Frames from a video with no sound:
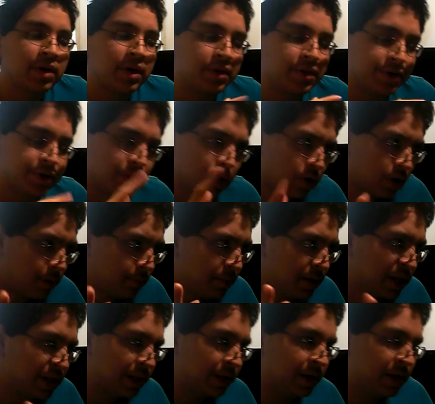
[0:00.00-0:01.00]
The
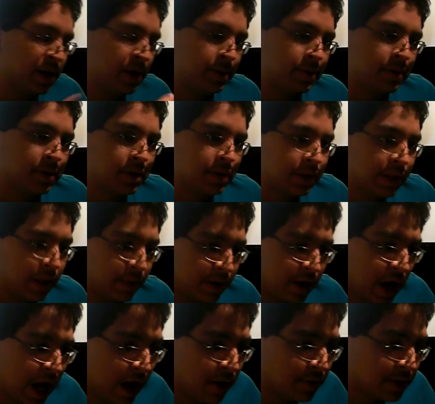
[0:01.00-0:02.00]
durability. Now, they
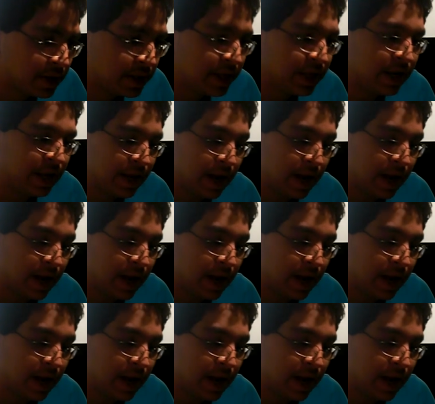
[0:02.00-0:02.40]
calculate...